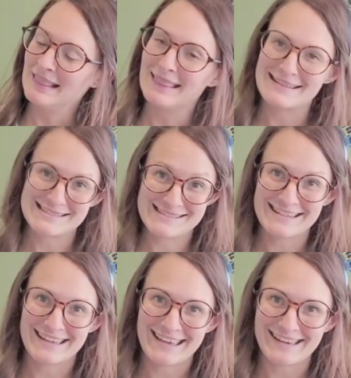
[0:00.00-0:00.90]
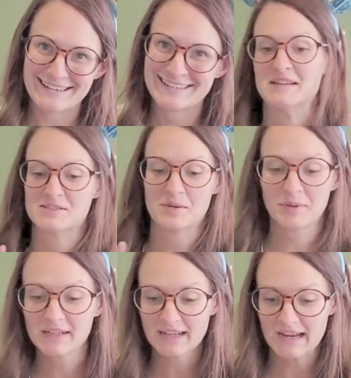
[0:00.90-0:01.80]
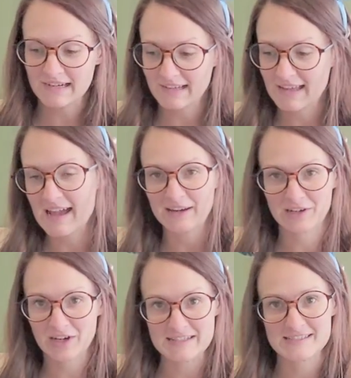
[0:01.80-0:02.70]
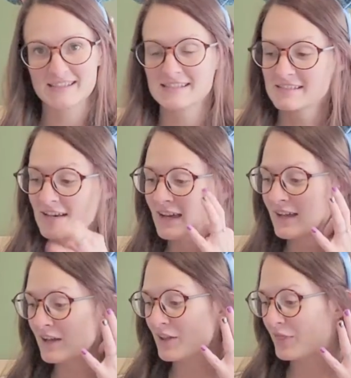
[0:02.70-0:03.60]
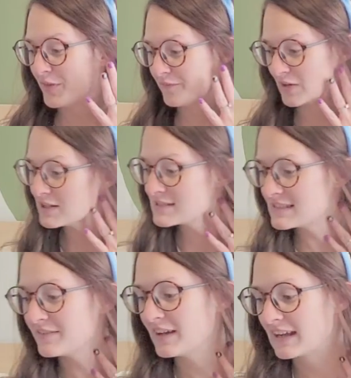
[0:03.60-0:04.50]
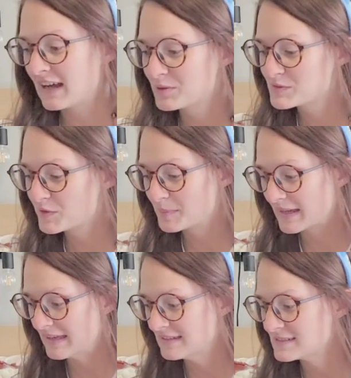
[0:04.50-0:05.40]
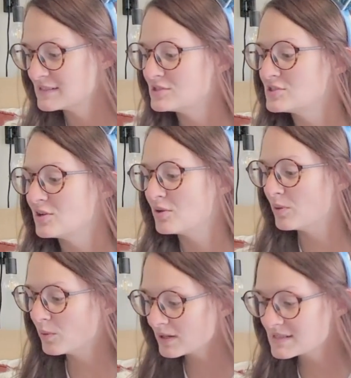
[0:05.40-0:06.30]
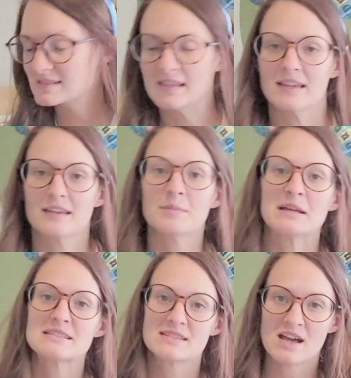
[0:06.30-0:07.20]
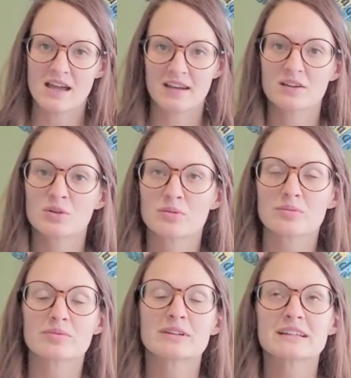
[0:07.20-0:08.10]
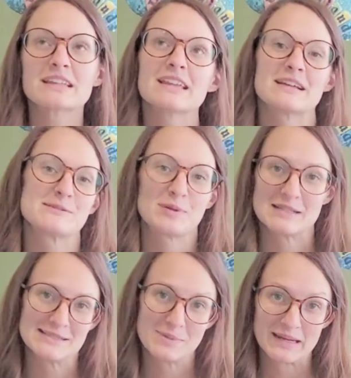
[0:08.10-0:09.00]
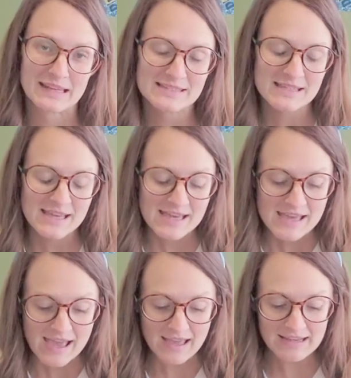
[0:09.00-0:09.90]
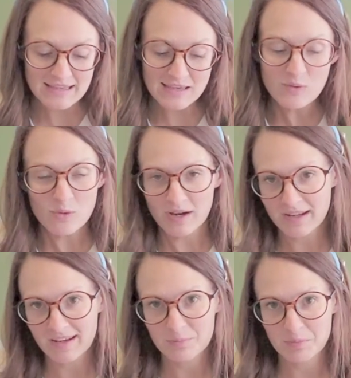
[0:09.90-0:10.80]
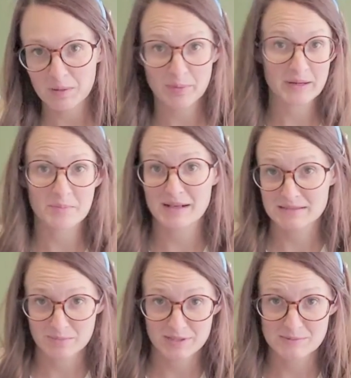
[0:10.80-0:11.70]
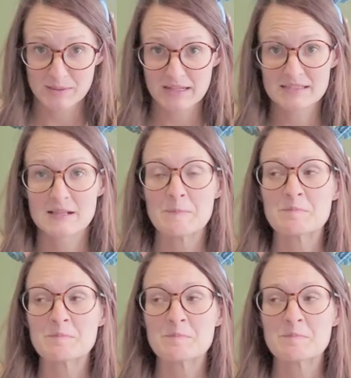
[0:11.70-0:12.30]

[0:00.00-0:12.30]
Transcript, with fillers: let's dig in. So I'm gonna kind of categorize this. The first stuff I got was for my kids. So Orson, my son, really likes pressed pennies and he wanted me to bring him back some pressed pennies.